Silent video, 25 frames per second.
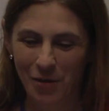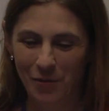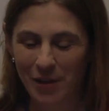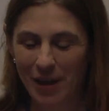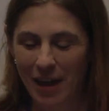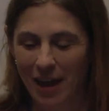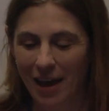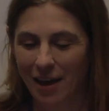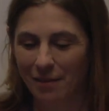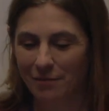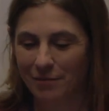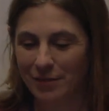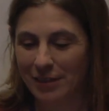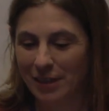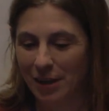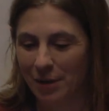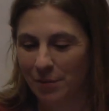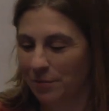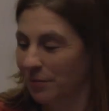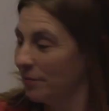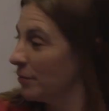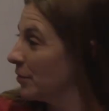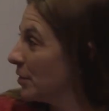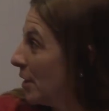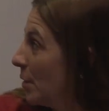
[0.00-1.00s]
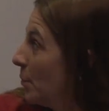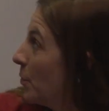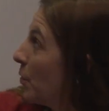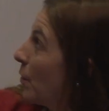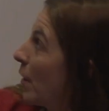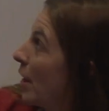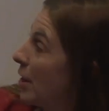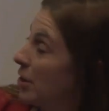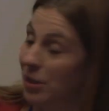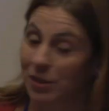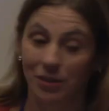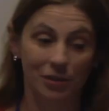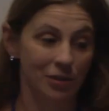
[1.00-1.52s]
We have some
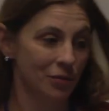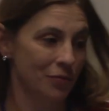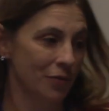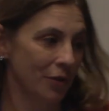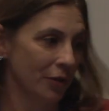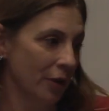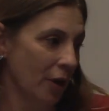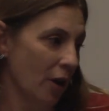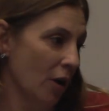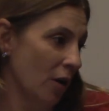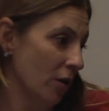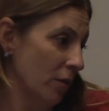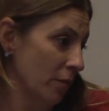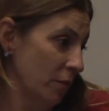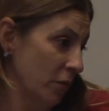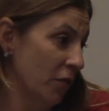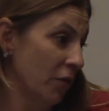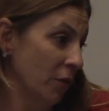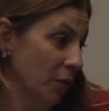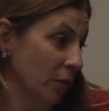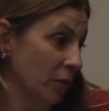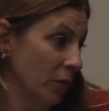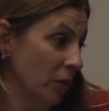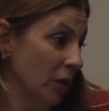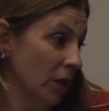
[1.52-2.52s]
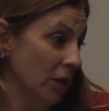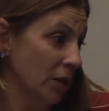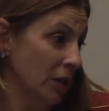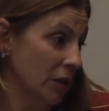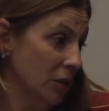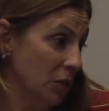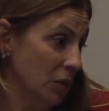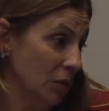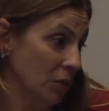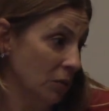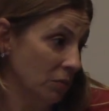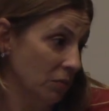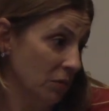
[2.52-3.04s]
questions from the
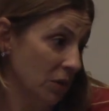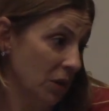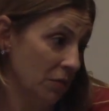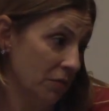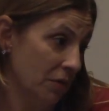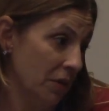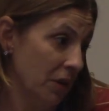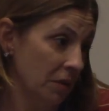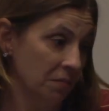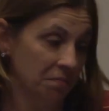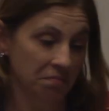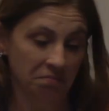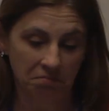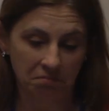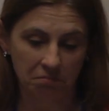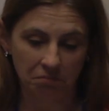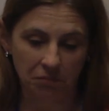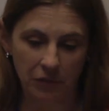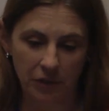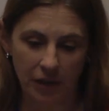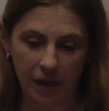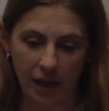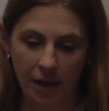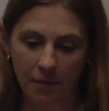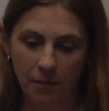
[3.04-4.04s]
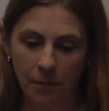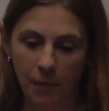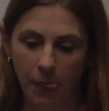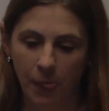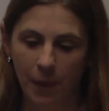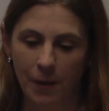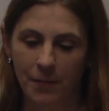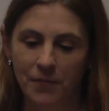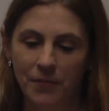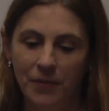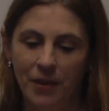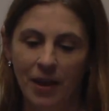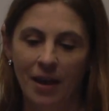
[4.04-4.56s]
Zoom. Yeah.
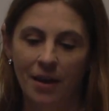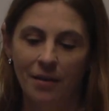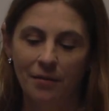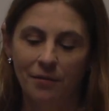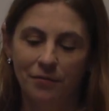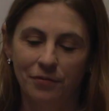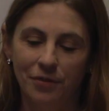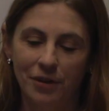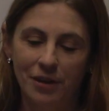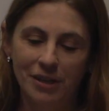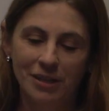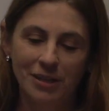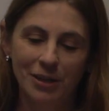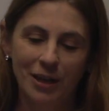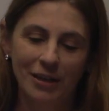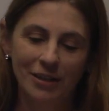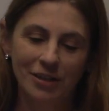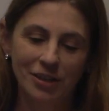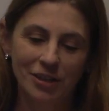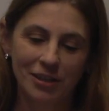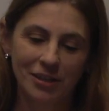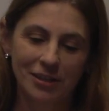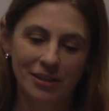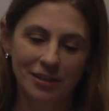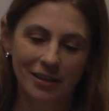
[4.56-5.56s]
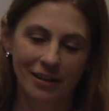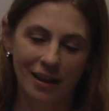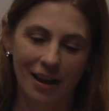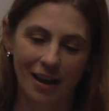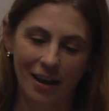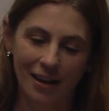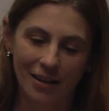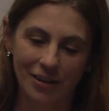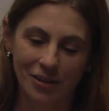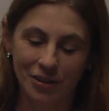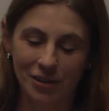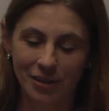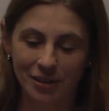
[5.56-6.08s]
First, I just
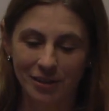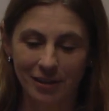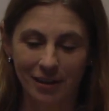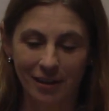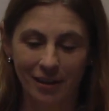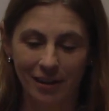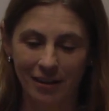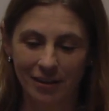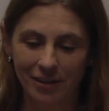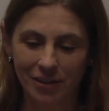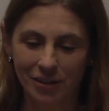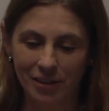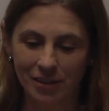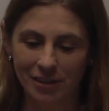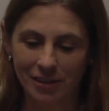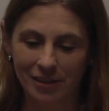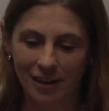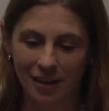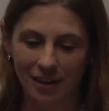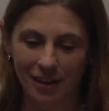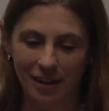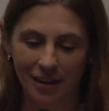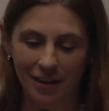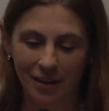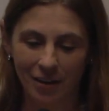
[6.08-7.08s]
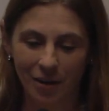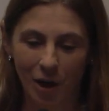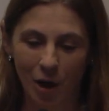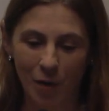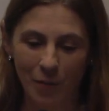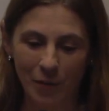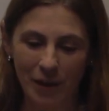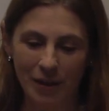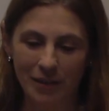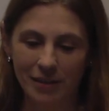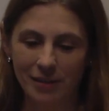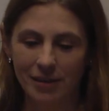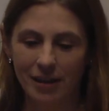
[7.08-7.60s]
a
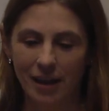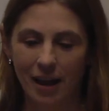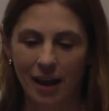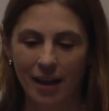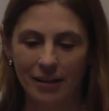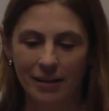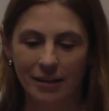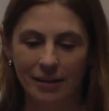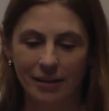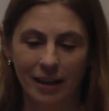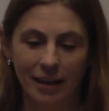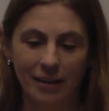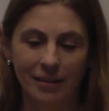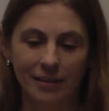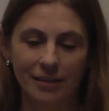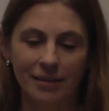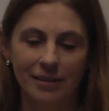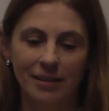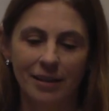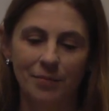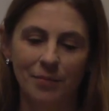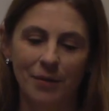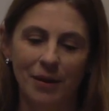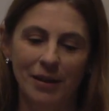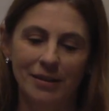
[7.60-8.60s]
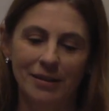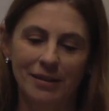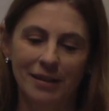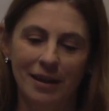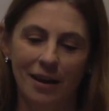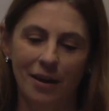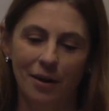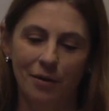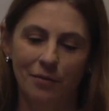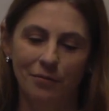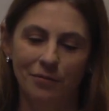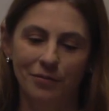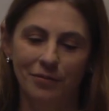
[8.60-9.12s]
comment. I can see
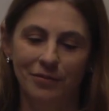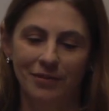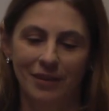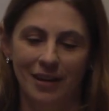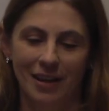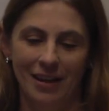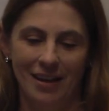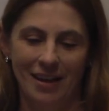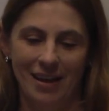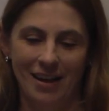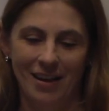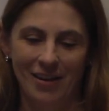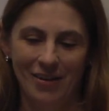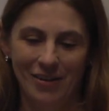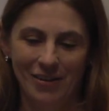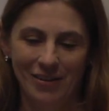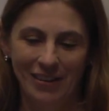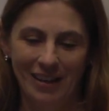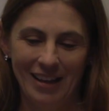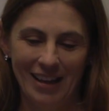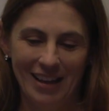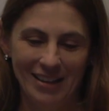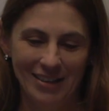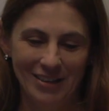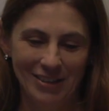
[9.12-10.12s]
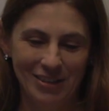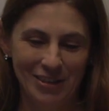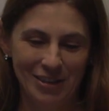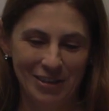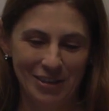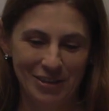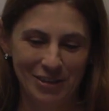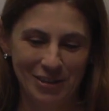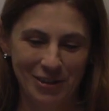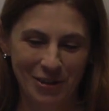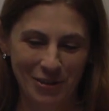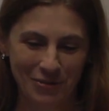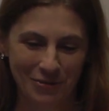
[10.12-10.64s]
myself on last
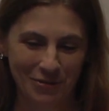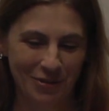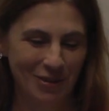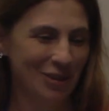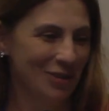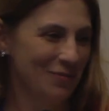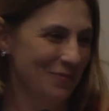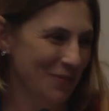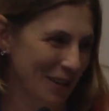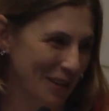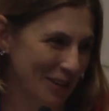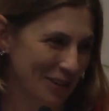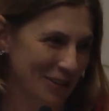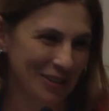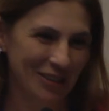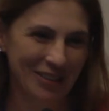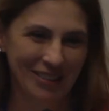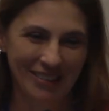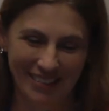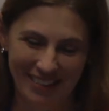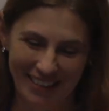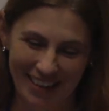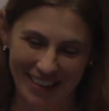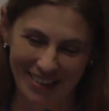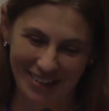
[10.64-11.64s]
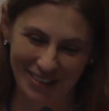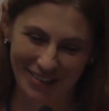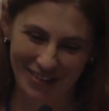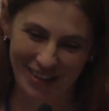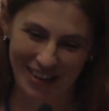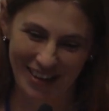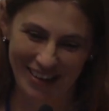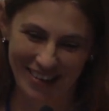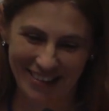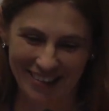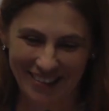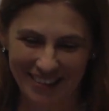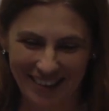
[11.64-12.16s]
year's conference picture. That's
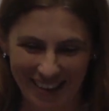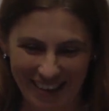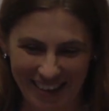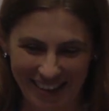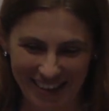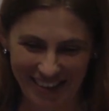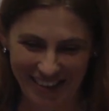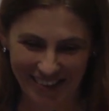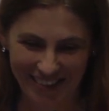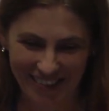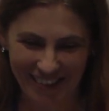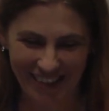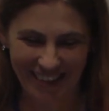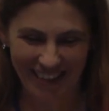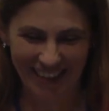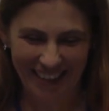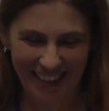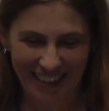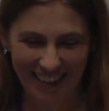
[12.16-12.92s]
great. Thank you.